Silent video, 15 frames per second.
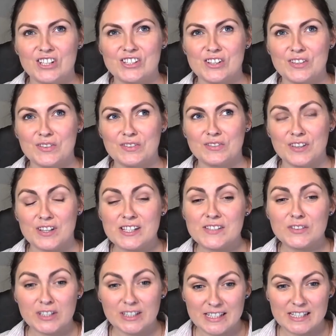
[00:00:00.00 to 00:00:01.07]
So first of
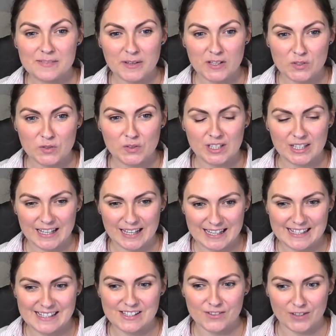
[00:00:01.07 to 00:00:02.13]
all, you need to make sure that it
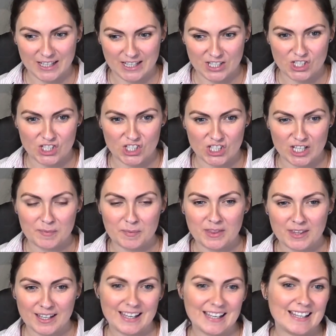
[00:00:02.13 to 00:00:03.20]
is a relationship
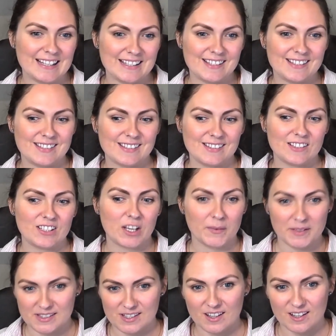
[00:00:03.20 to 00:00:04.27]
that is
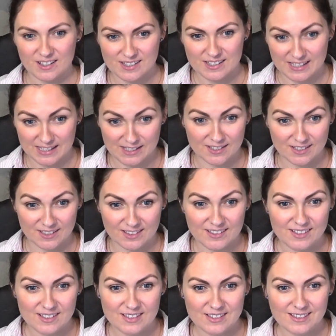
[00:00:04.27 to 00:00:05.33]
going to last the
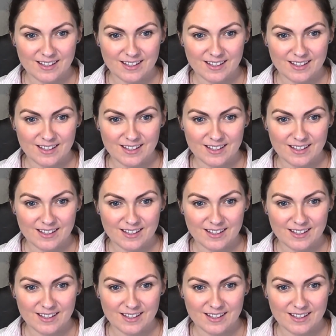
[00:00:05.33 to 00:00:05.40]
distance,